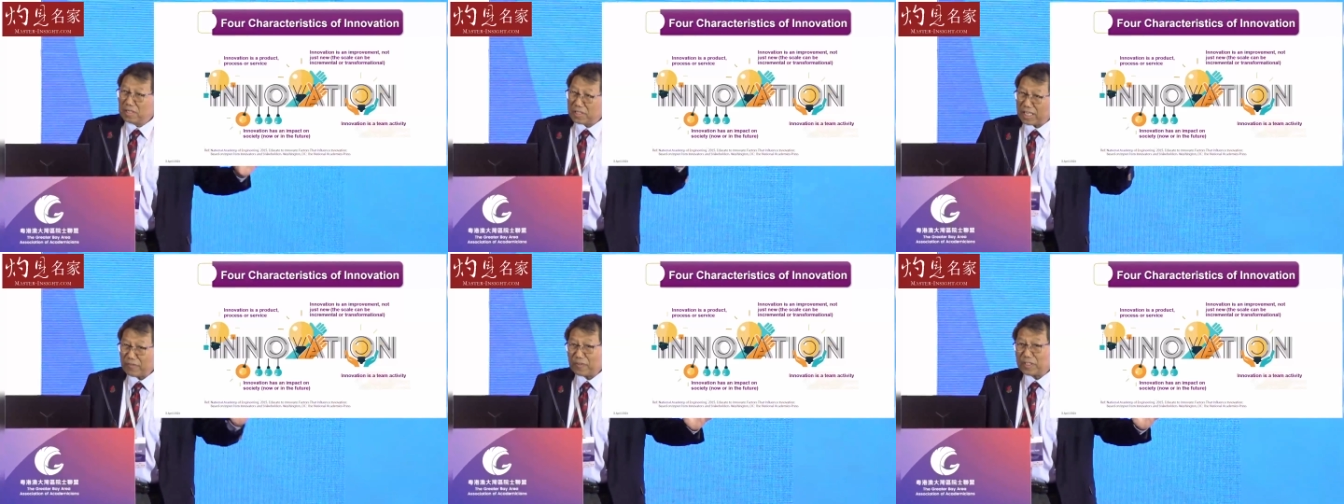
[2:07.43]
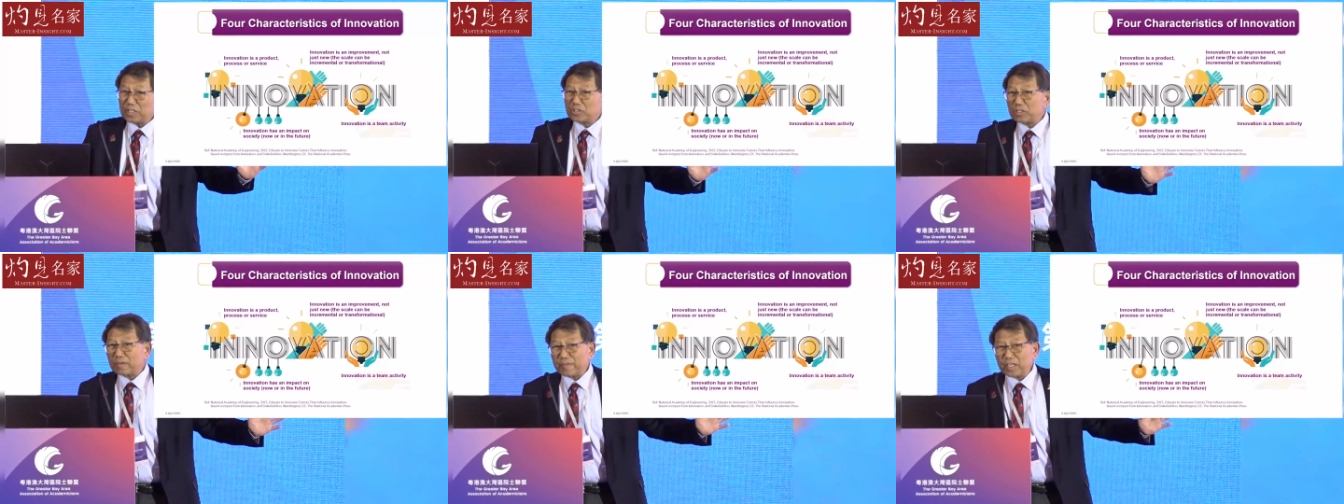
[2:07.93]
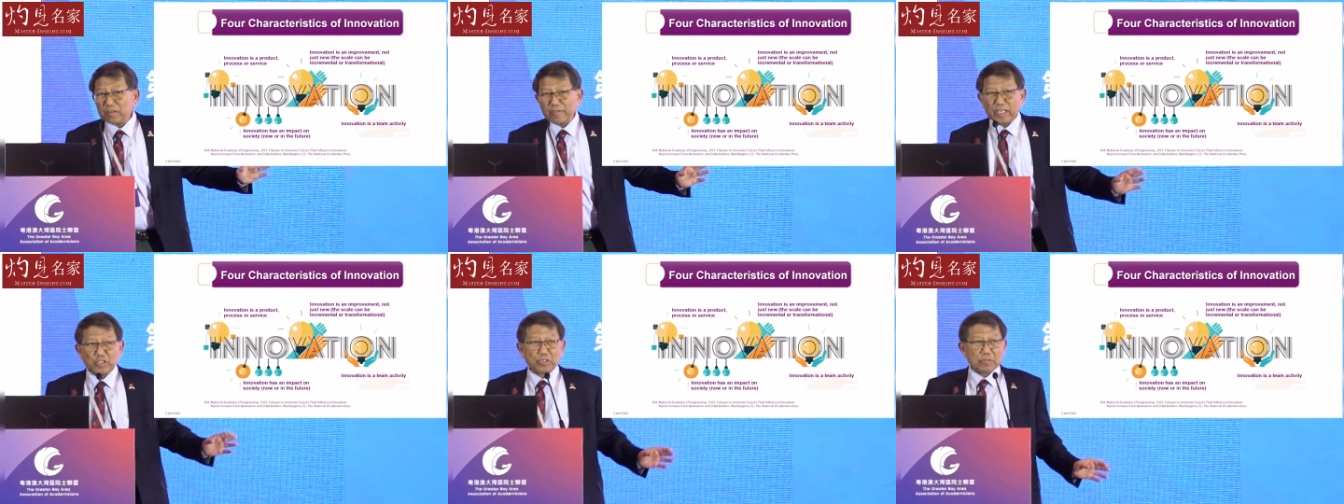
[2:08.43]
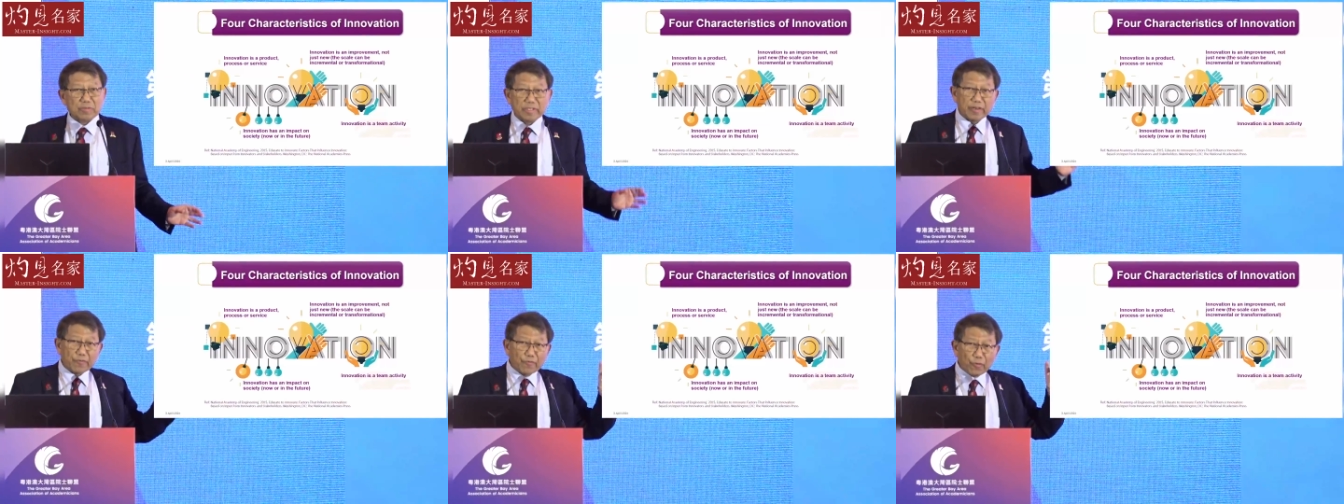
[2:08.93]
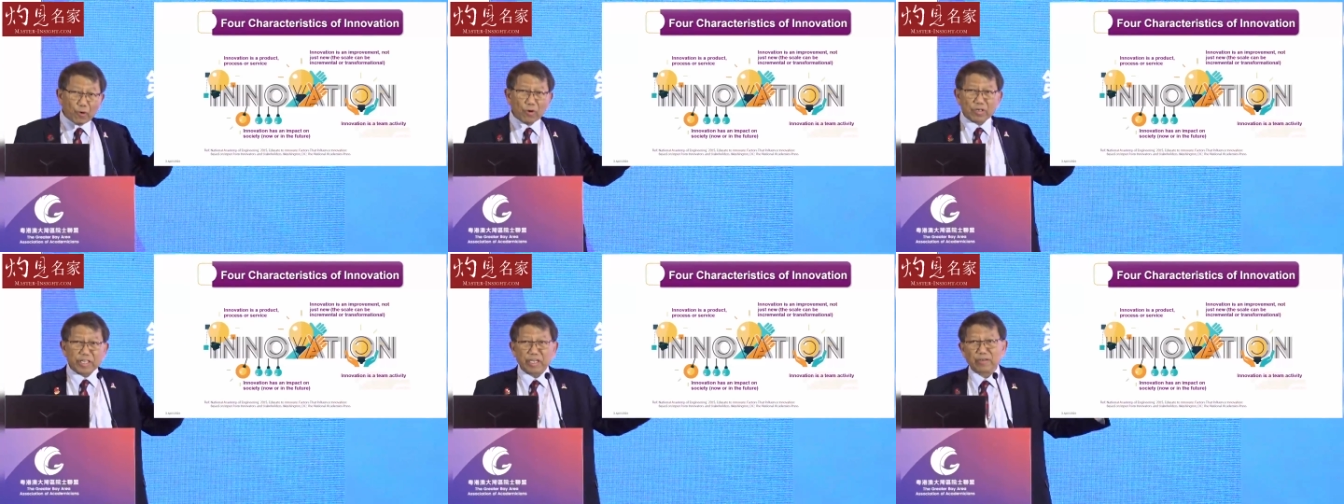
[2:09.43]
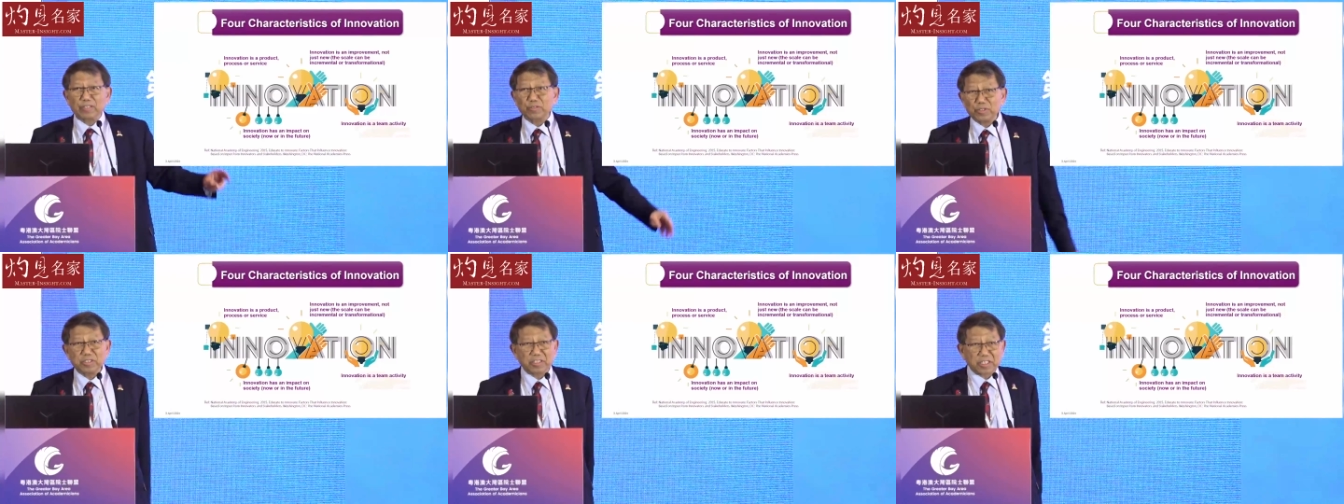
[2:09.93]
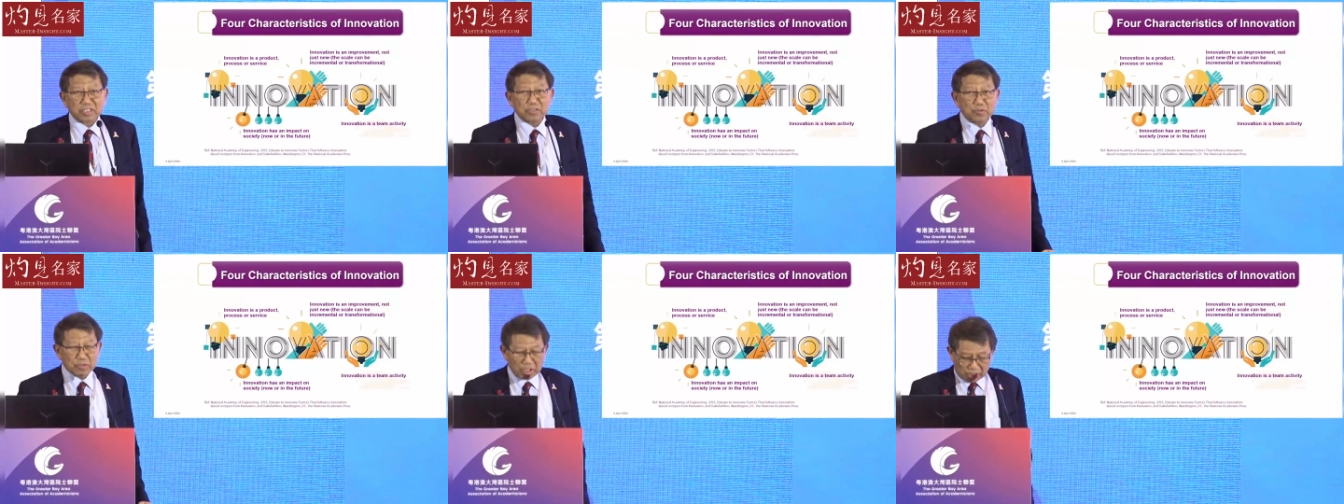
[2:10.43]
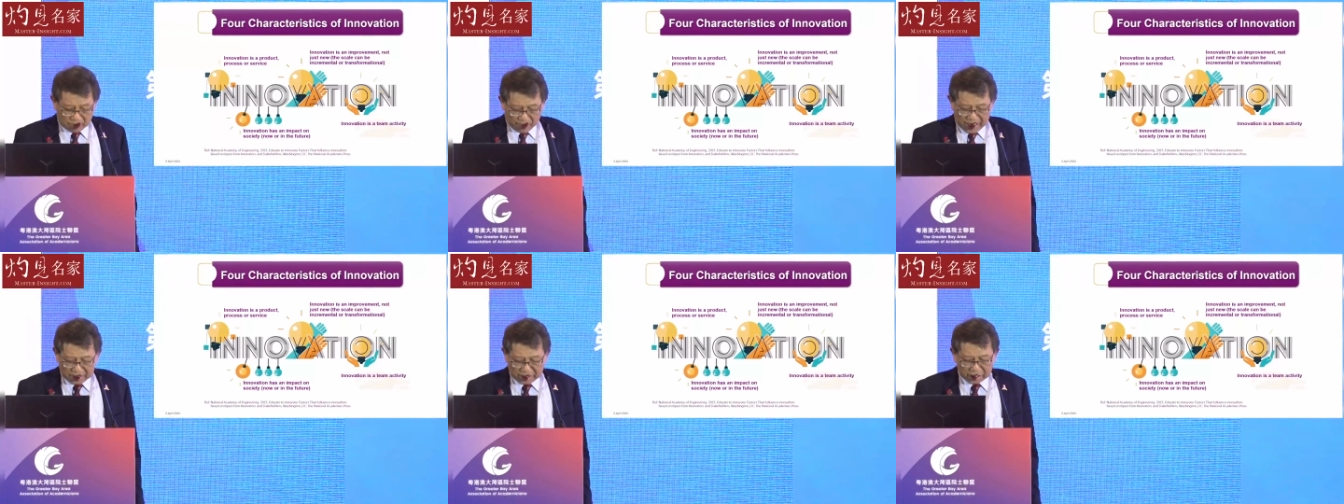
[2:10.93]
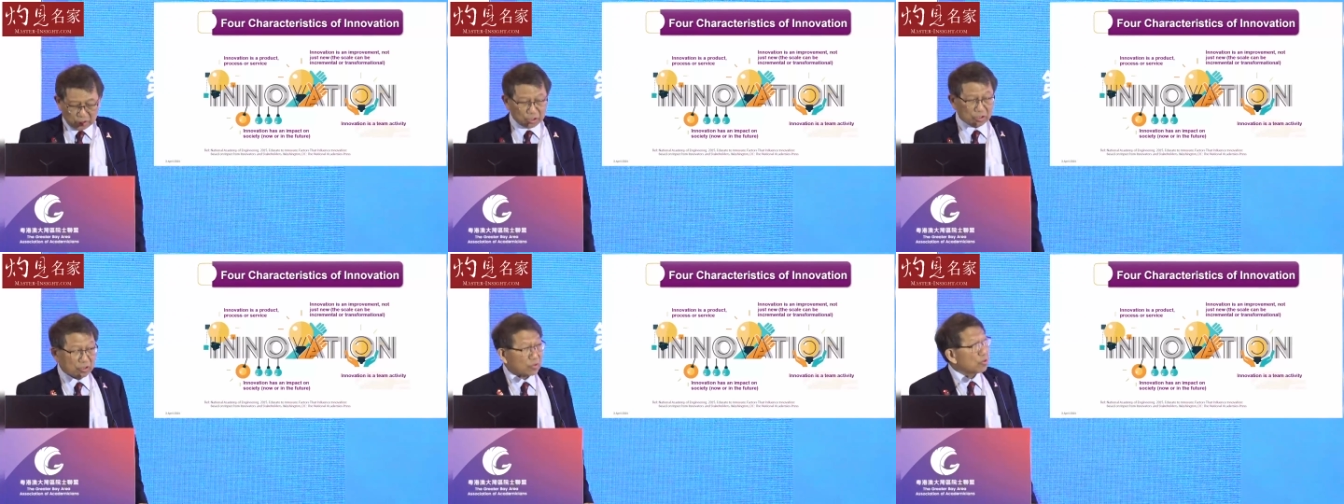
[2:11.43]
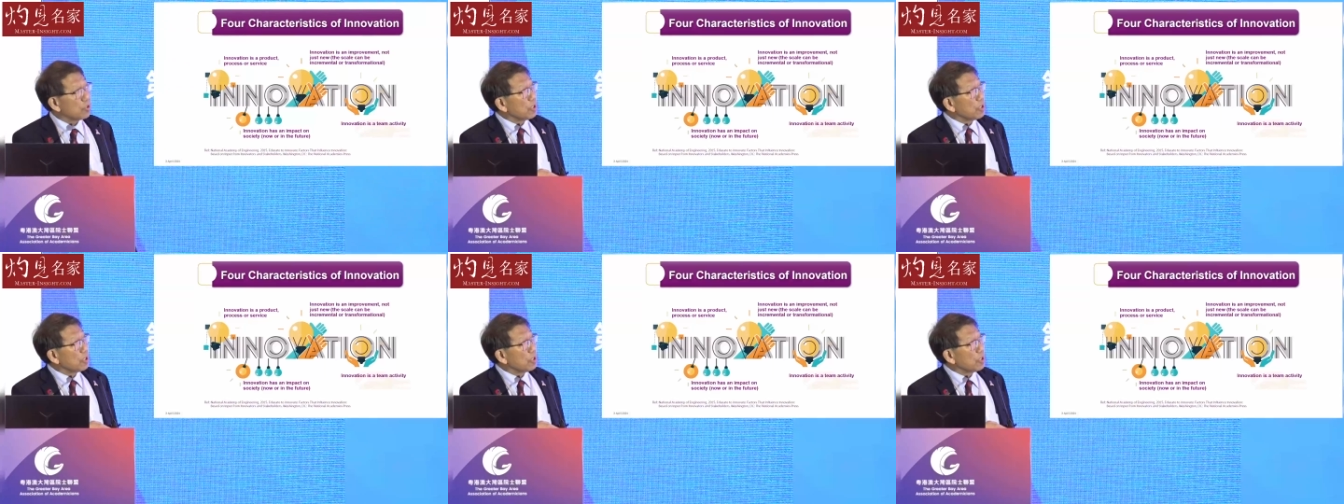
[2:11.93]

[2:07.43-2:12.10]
Definition of innovation. There are four characteristics you need to pay attention to.